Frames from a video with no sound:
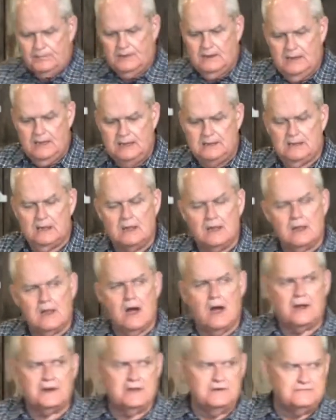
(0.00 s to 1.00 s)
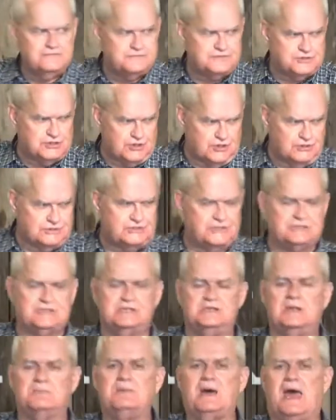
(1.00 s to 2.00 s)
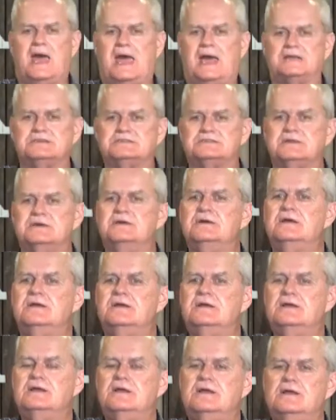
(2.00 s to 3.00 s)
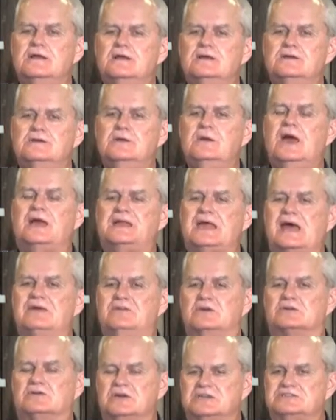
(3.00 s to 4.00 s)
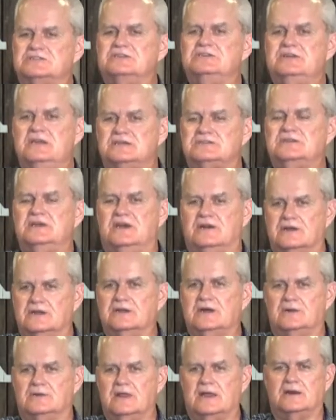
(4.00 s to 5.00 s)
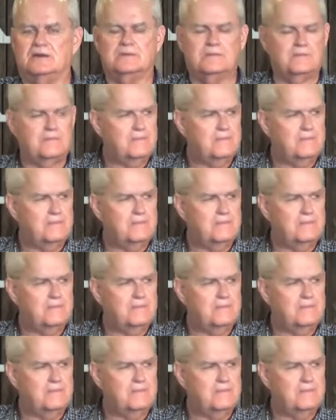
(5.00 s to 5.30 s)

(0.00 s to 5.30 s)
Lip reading: In a lot of churches in the past, you had to have a Christian dictionary to go to there.